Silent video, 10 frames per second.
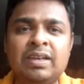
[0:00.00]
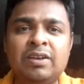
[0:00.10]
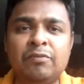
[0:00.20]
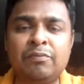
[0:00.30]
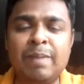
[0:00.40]

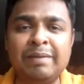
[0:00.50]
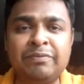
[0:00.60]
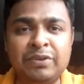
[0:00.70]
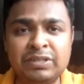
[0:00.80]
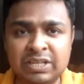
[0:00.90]
By
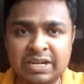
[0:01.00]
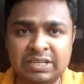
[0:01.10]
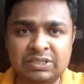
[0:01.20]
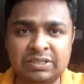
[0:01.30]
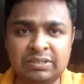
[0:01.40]
first
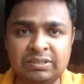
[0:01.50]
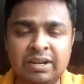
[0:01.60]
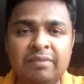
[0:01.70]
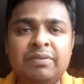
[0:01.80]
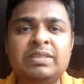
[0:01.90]
condition, the
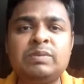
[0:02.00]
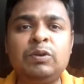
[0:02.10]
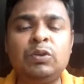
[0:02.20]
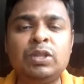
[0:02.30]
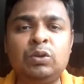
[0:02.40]
difference
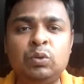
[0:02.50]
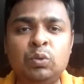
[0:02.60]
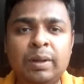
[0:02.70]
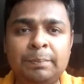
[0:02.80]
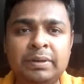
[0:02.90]
between the two
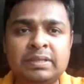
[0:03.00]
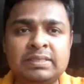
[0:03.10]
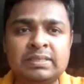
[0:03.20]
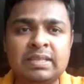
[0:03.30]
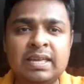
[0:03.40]
numbers
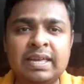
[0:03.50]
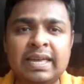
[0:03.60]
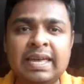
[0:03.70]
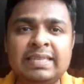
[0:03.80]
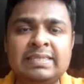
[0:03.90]

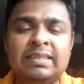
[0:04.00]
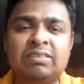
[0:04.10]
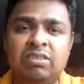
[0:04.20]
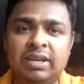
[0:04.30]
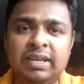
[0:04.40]
is
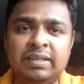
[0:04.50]
3.